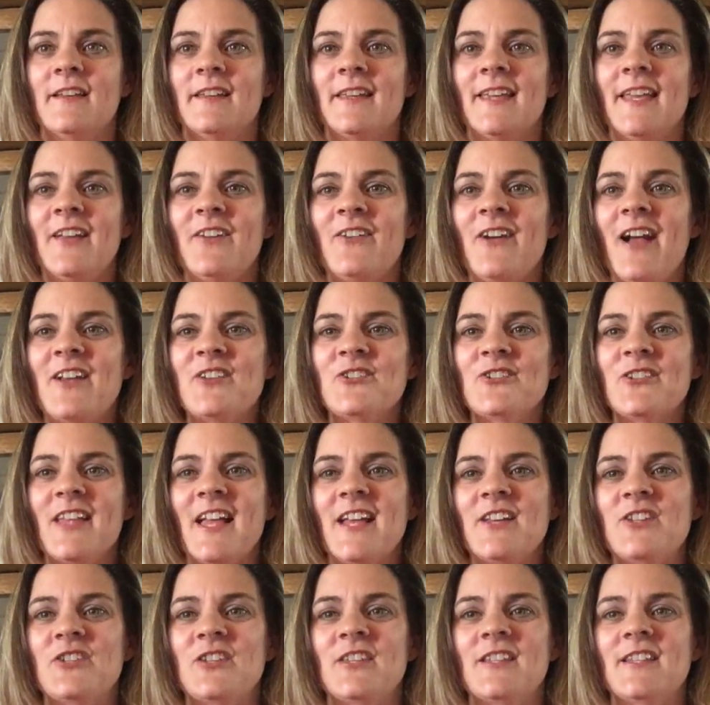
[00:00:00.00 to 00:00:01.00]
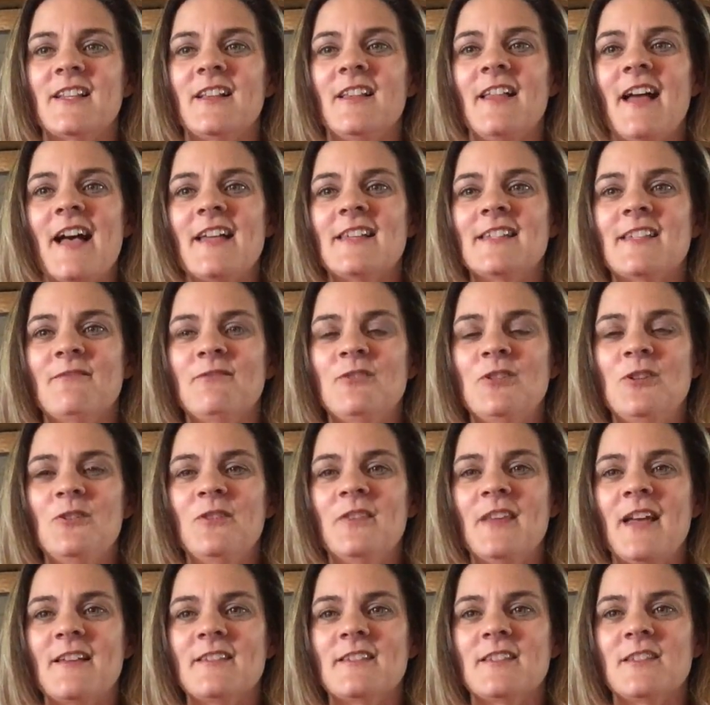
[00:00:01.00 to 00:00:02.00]
Congratulations, class of
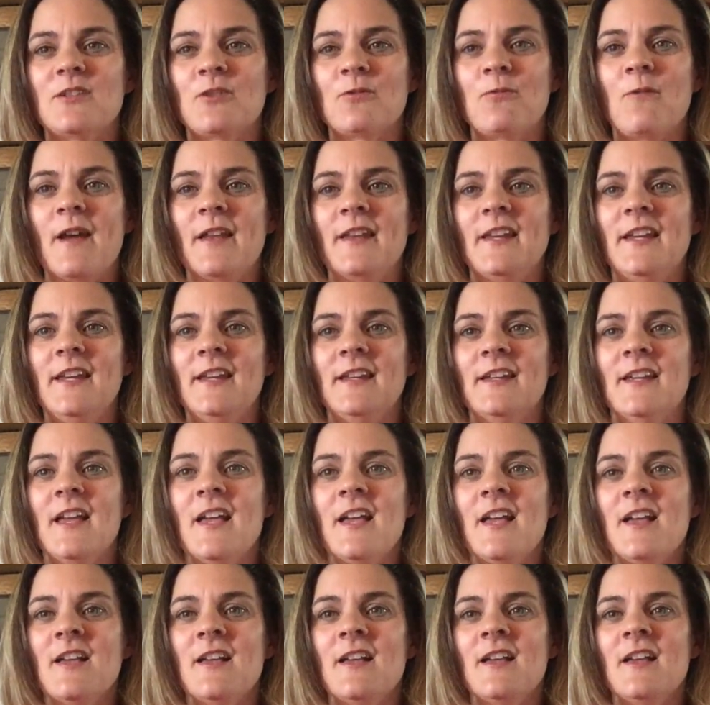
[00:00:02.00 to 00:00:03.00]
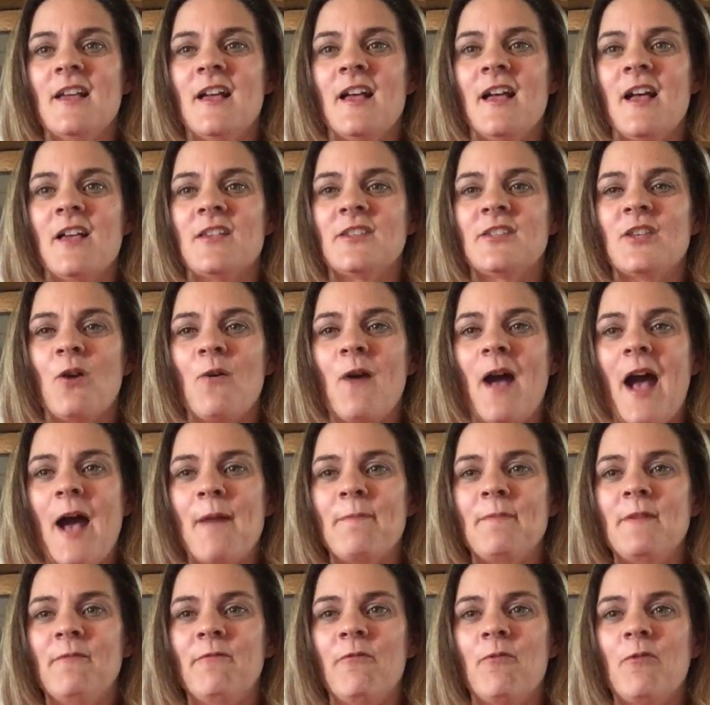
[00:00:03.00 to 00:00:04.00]
2020. So
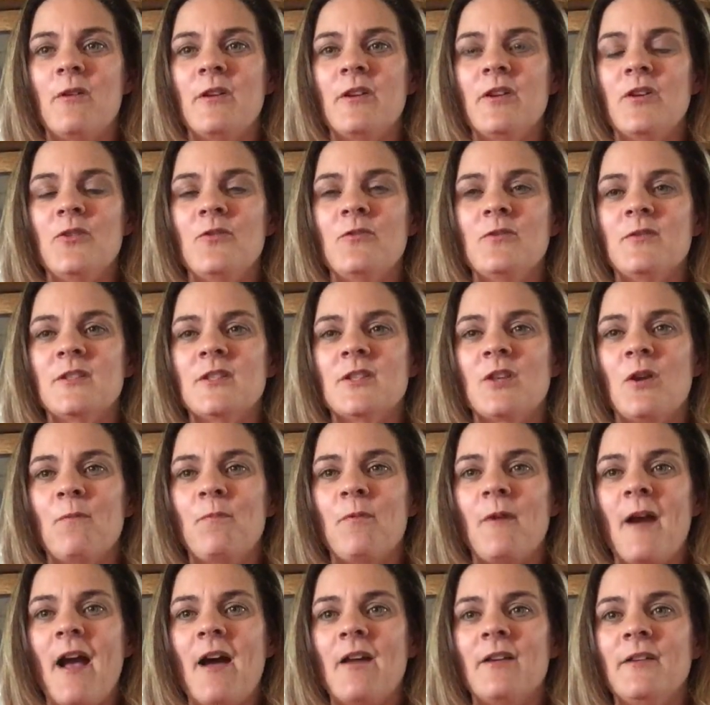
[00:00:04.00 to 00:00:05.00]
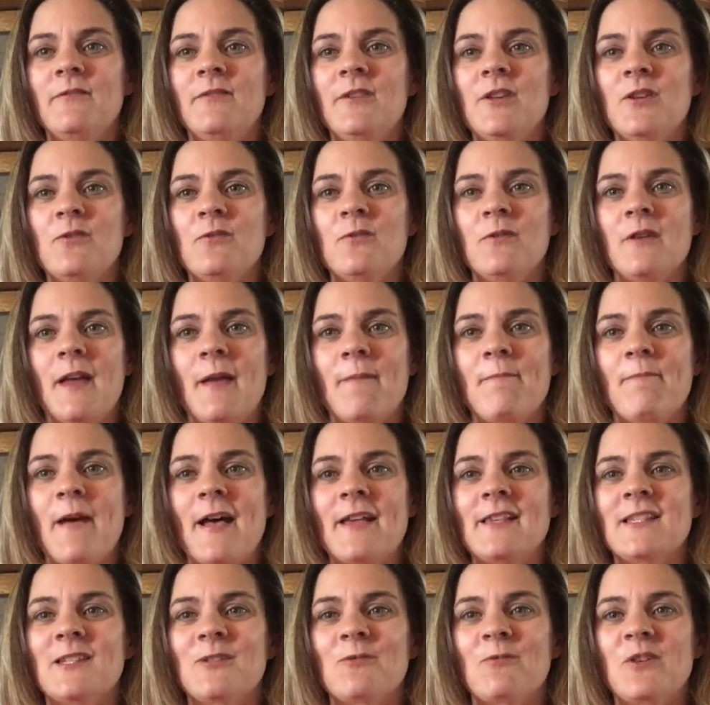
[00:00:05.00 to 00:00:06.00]
happy for you, so proud of you, and
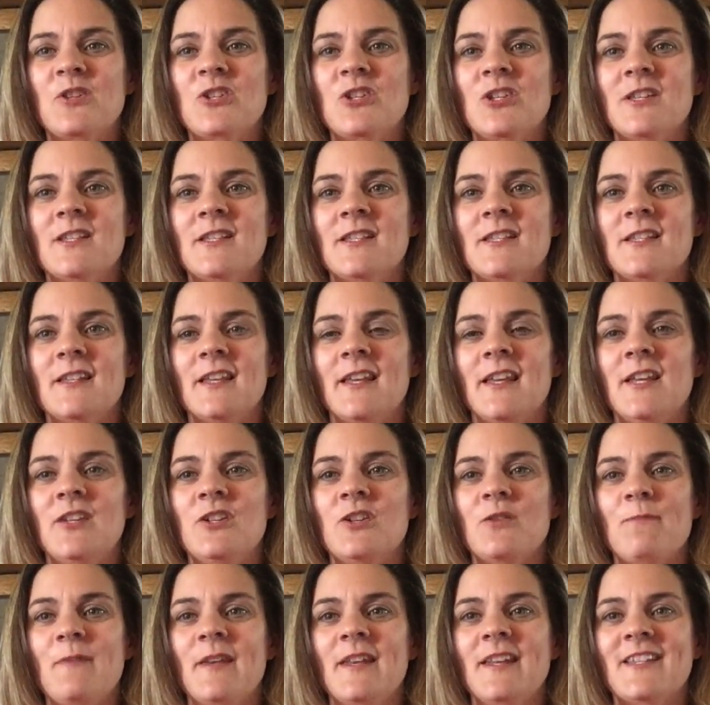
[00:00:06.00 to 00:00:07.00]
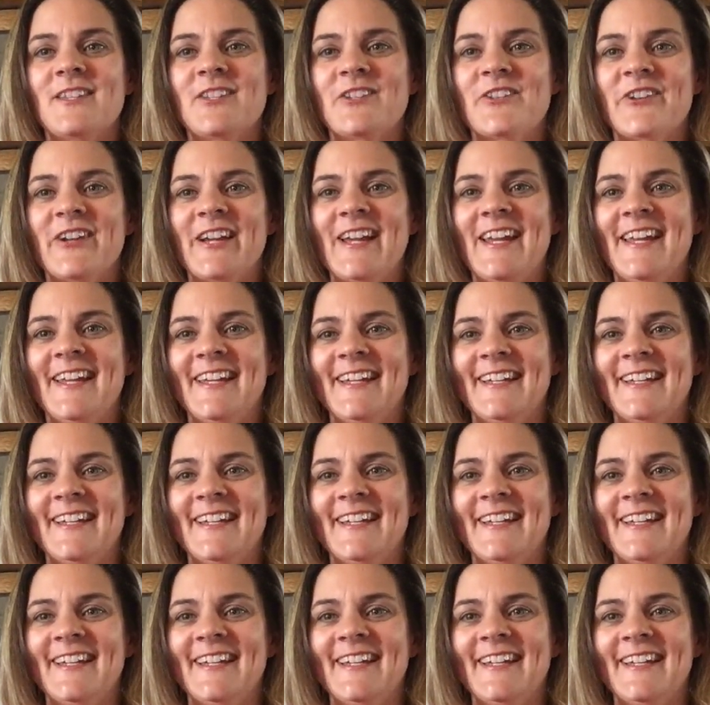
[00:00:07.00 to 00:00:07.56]
best wishes in your ministry.